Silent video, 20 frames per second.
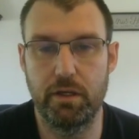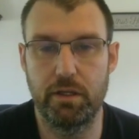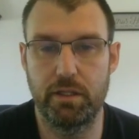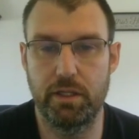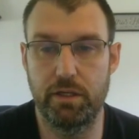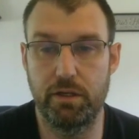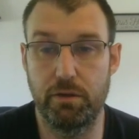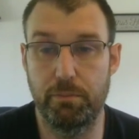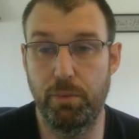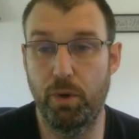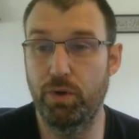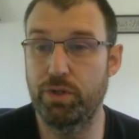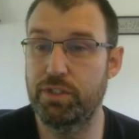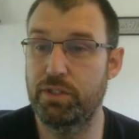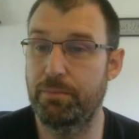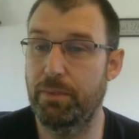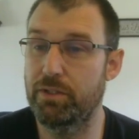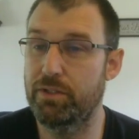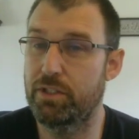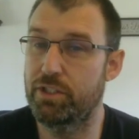that your opponent's
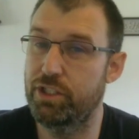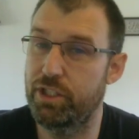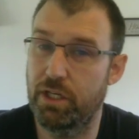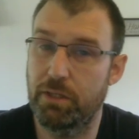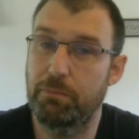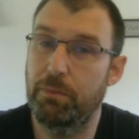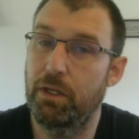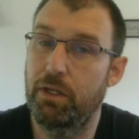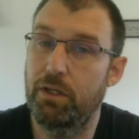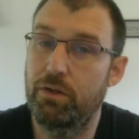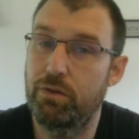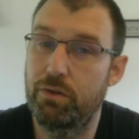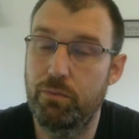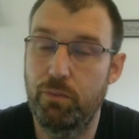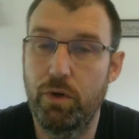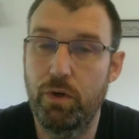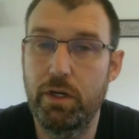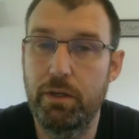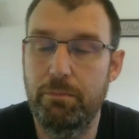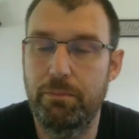about to checkmate you in
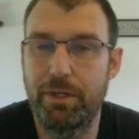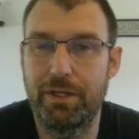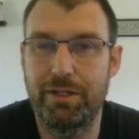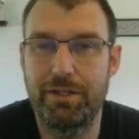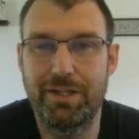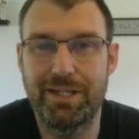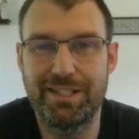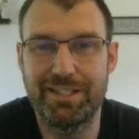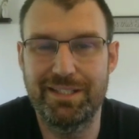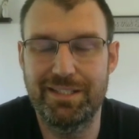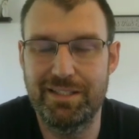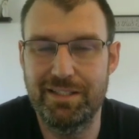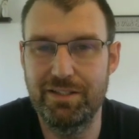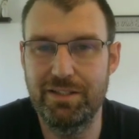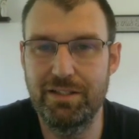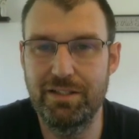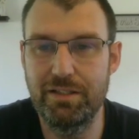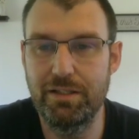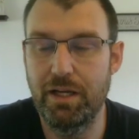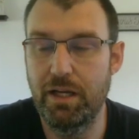one, but you can
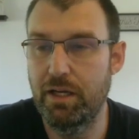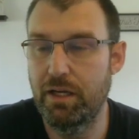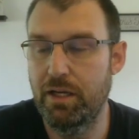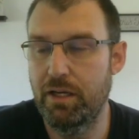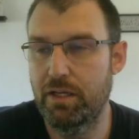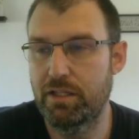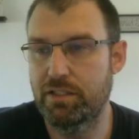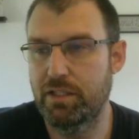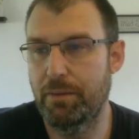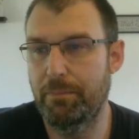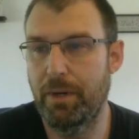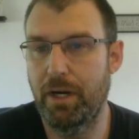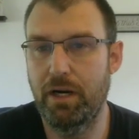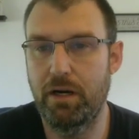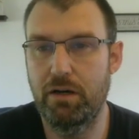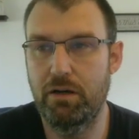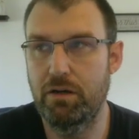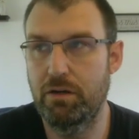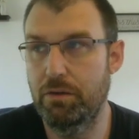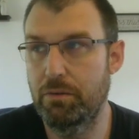still
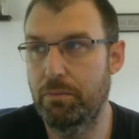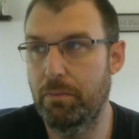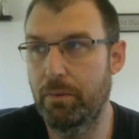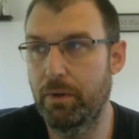somehow